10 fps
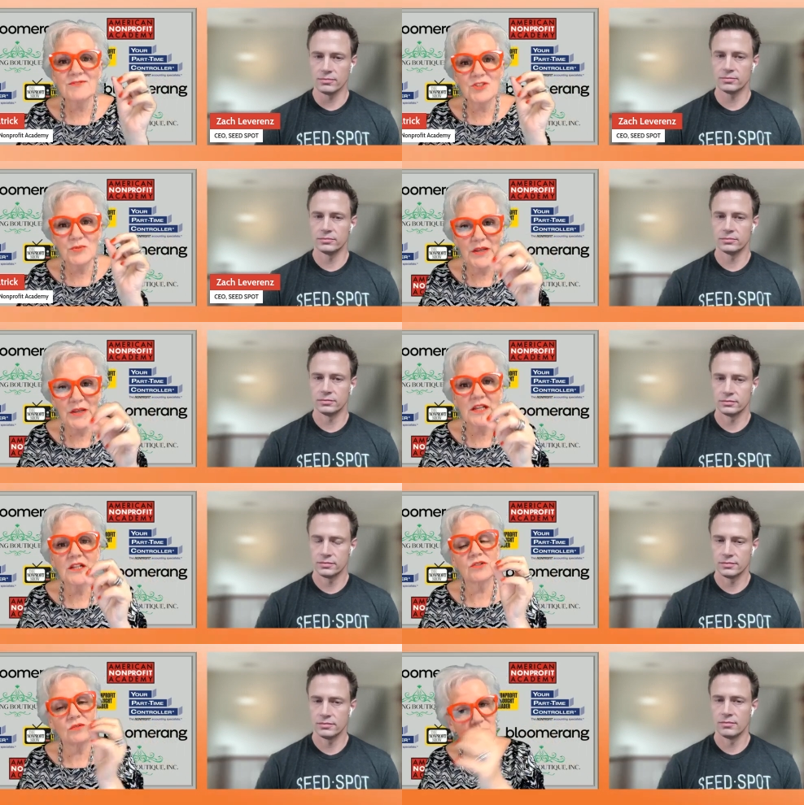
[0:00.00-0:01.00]
Speaker 1: right. to
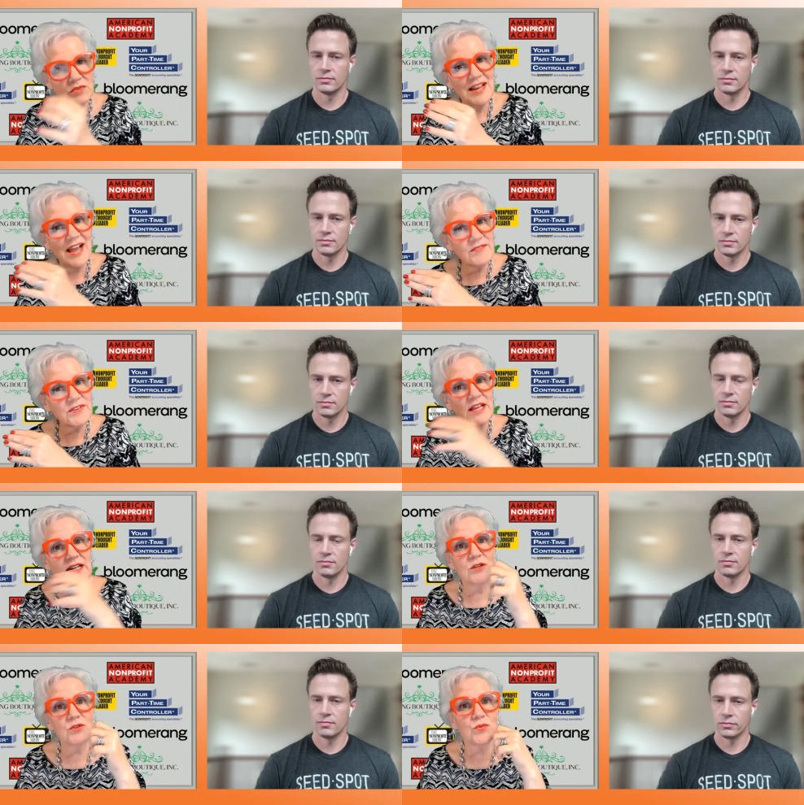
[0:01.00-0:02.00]
be
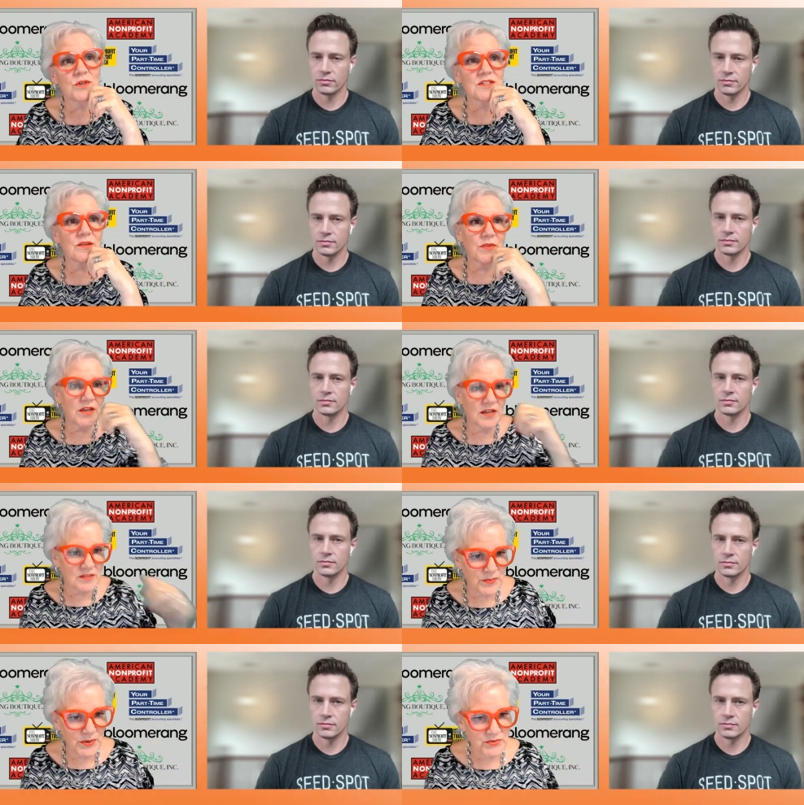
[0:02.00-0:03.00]
navigating towards something
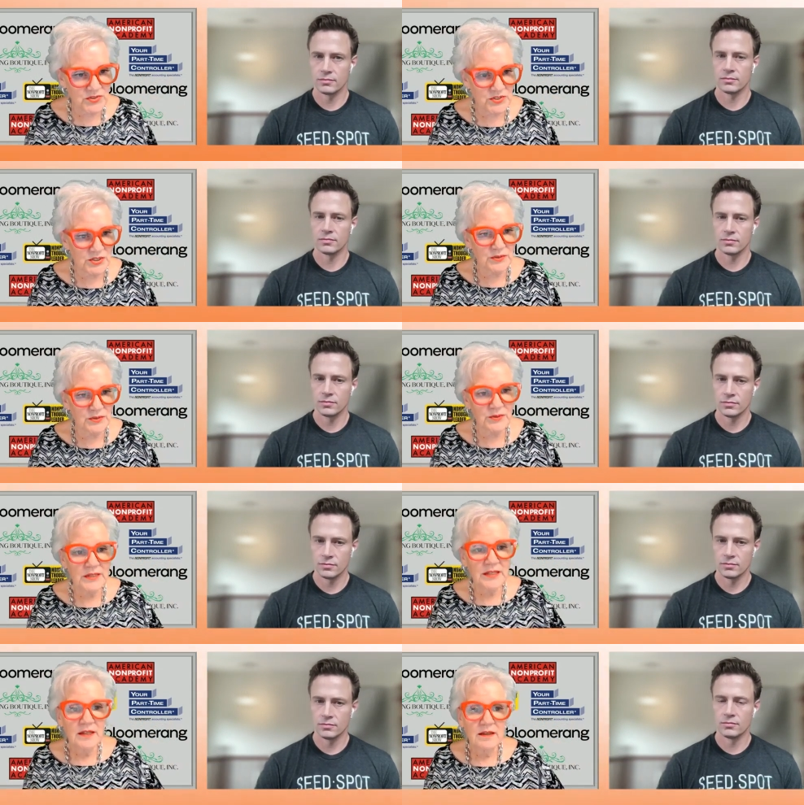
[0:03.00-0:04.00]
as opposed to
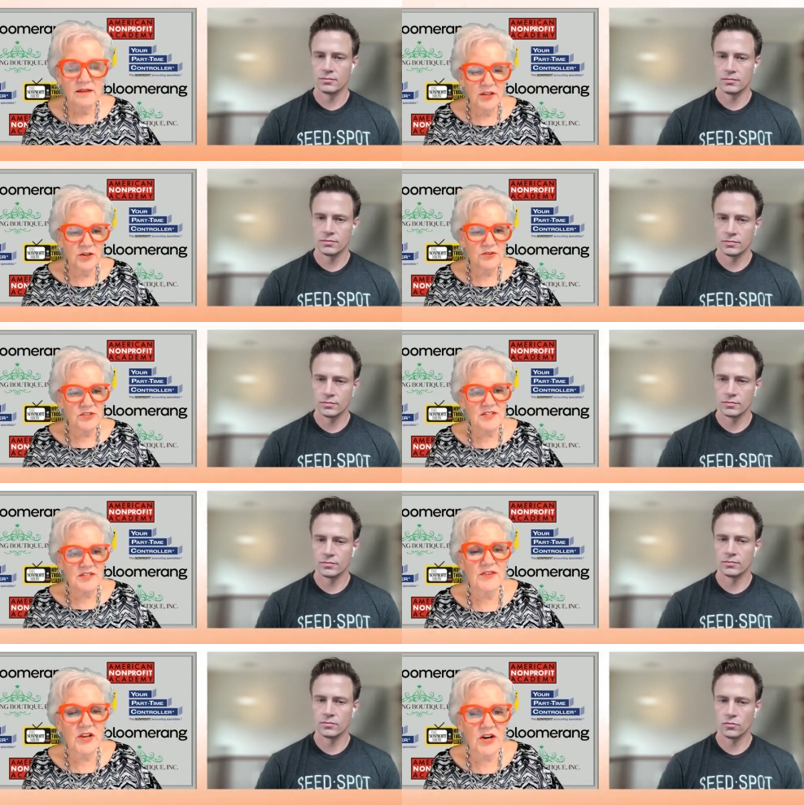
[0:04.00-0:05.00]
you know just
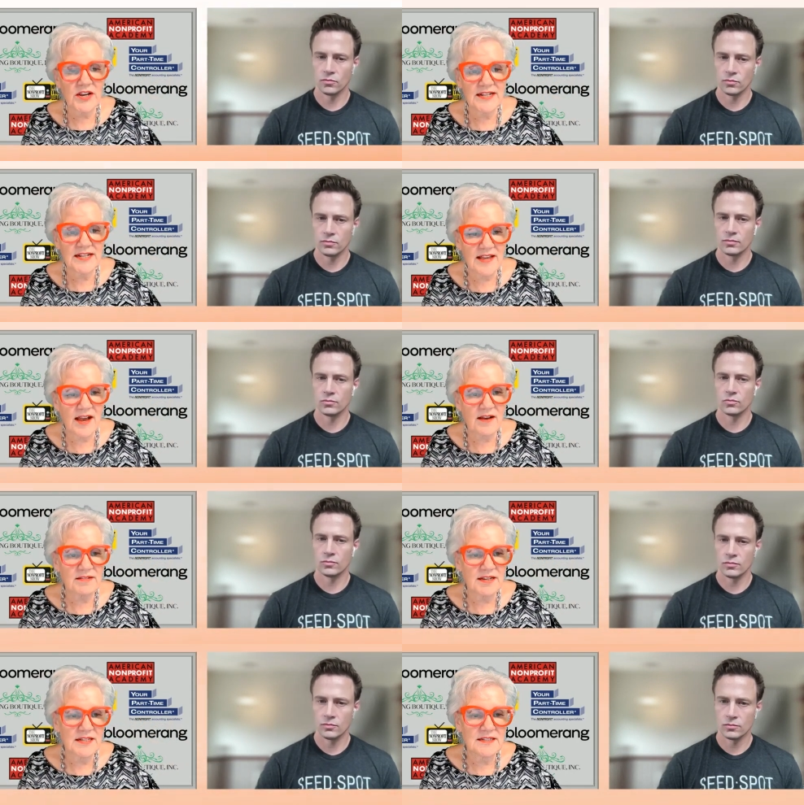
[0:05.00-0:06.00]
having our hands
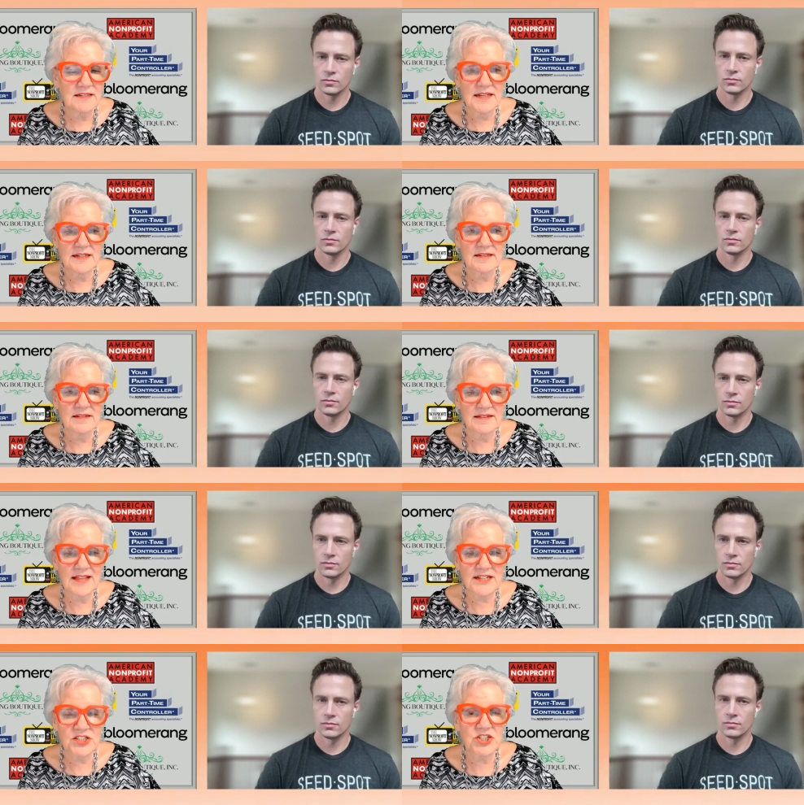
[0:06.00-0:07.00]
out and and
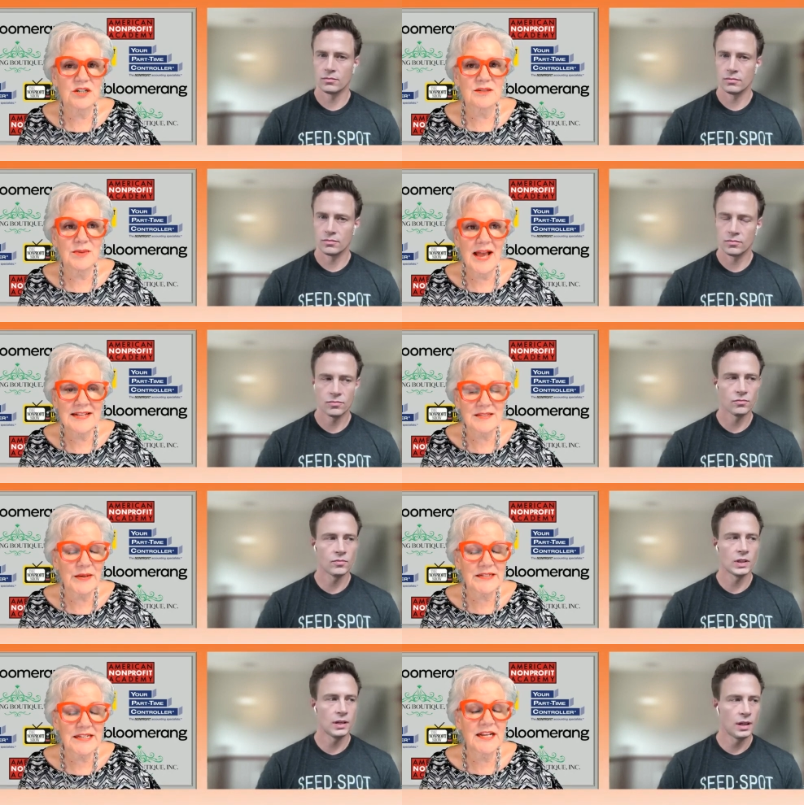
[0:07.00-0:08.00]
that charitable
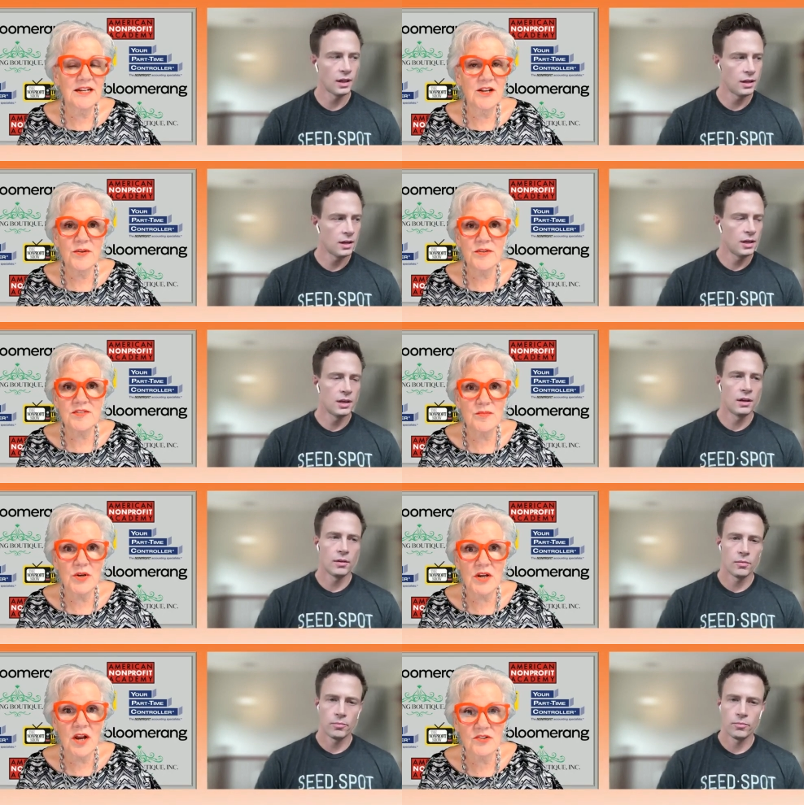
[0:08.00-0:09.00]
aspect and i know it's
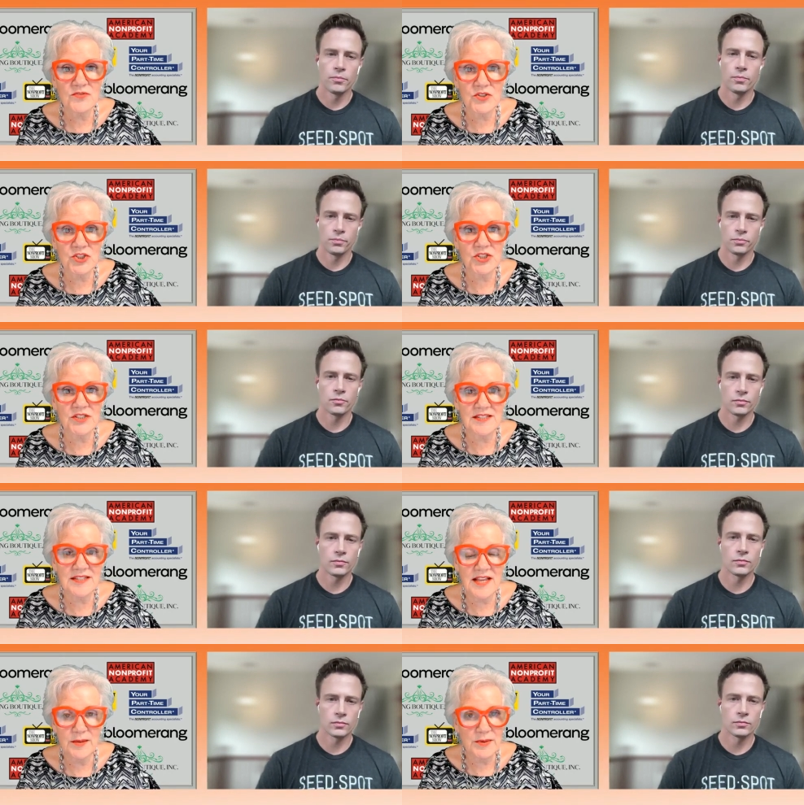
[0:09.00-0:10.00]
somewhat controversial to
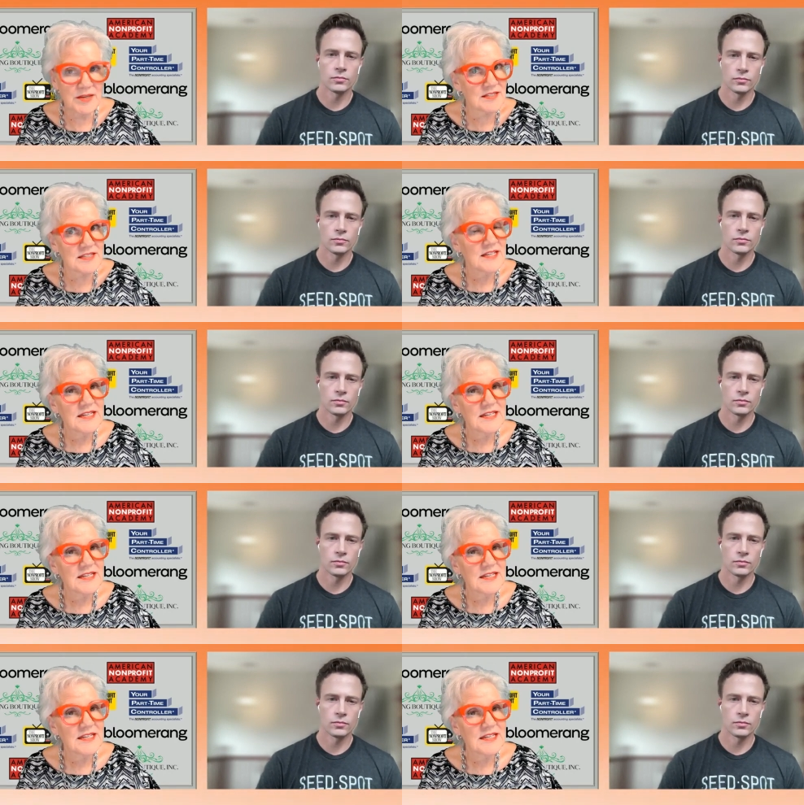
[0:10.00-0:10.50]
say because